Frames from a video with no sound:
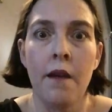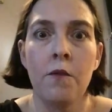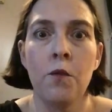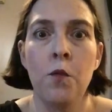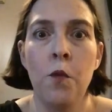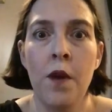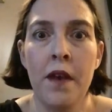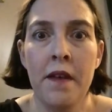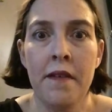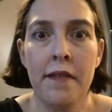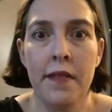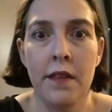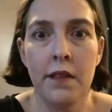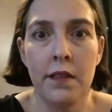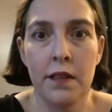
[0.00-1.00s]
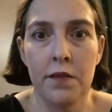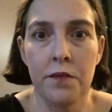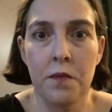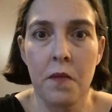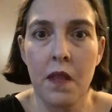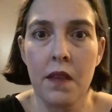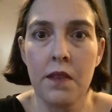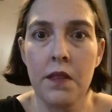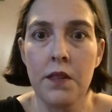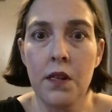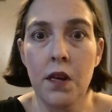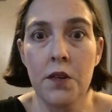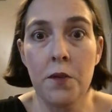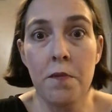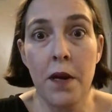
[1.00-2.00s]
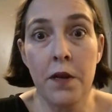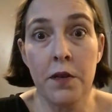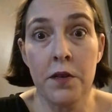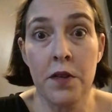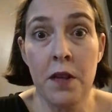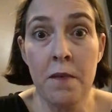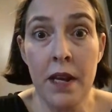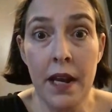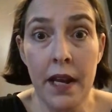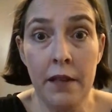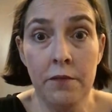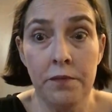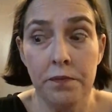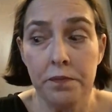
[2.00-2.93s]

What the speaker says: With the Dr. Pucker's lemonade,